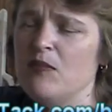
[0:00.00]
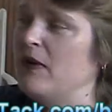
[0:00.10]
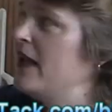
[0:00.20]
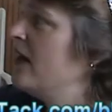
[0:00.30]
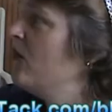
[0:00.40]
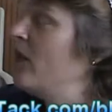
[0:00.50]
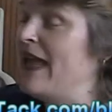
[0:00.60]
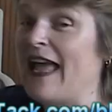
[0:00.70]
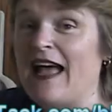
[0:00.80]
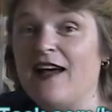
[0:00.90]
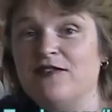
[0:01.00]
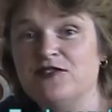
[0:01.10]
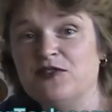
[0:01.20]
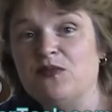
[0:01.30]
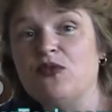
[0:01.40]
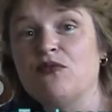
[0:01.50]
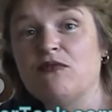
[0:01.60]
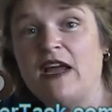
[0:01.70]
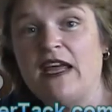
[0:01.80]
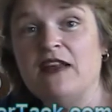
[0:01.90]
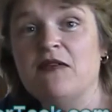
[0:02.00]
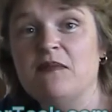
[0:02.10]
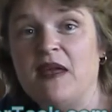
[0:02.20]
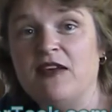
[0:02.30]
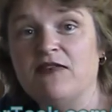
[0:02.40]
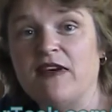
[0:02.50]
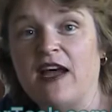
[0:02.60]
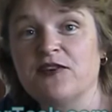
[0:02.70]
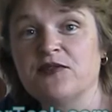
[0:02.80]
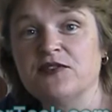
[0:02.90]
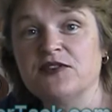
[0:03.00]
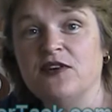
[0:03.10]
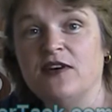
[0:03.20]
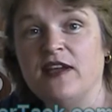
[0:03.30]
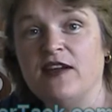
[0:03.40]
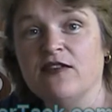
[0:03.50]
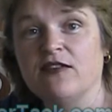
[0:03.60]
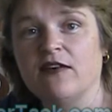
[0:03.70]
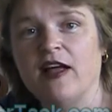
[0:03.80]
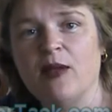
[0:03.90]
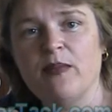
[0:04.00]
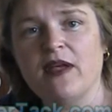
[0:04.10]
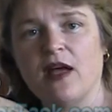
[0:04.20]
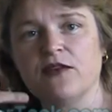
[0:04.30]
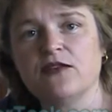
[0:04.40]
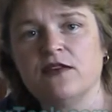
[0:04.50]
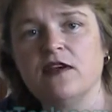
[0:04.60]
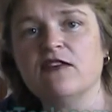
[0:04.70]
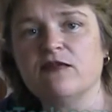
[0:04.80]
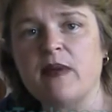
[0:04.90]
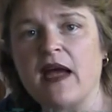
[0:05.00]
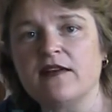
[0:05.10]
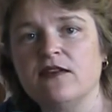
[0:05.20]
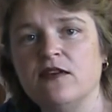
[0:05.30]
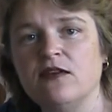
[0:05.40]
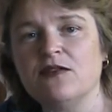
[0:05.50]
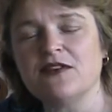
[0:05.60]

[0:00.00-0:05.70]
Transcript: But we have some great manufacturers on here that are helping us to give back to you.